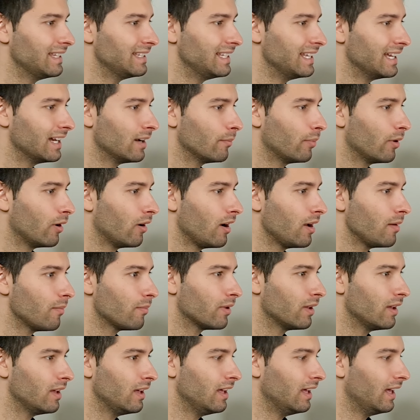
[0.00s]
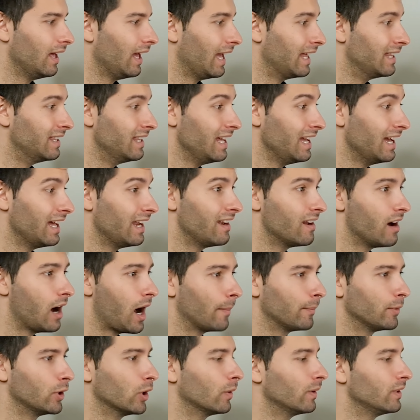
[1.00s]
the downpipe, and then
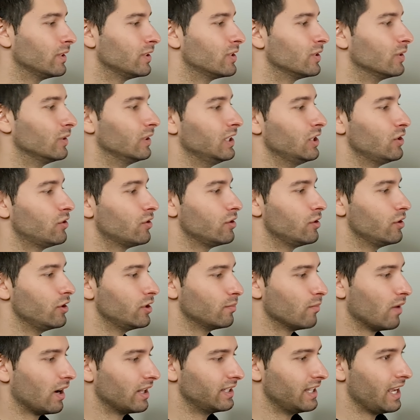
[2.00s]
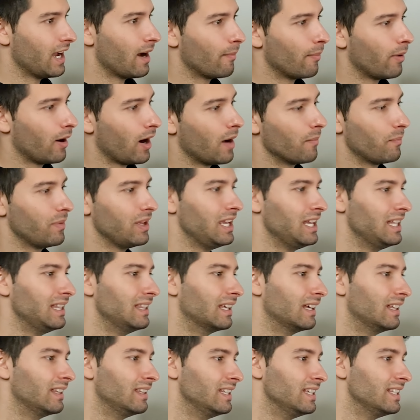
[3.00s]
I'm going to introduce my downpipe
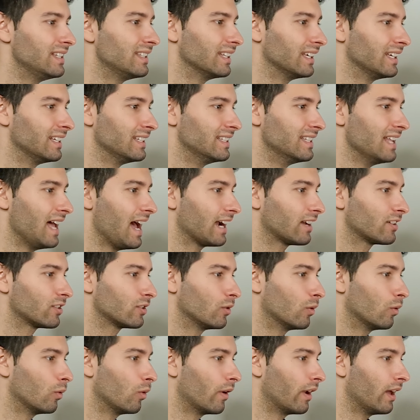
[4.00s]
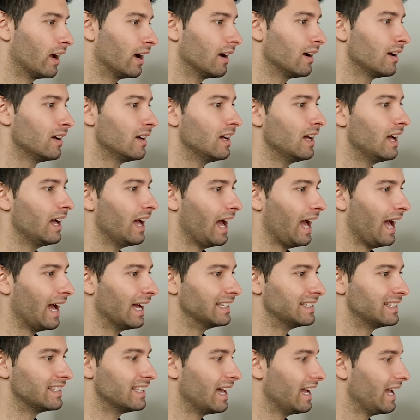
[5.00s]
in this exact corner
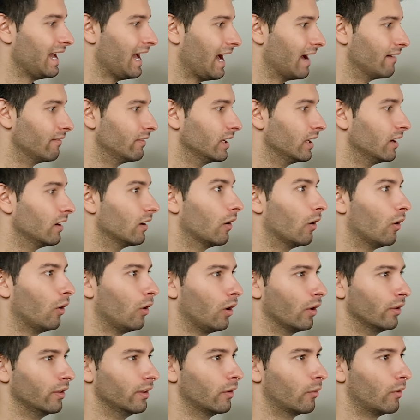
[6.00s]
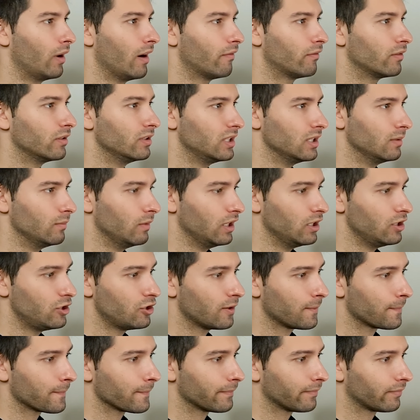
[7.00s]
as they have it on the reference
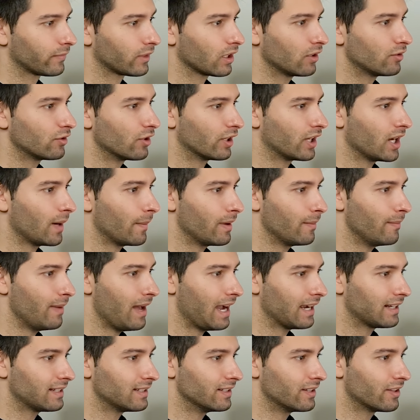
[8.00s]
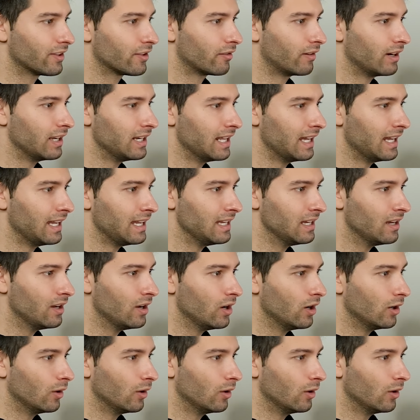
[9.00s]
image. So coming back to 3D,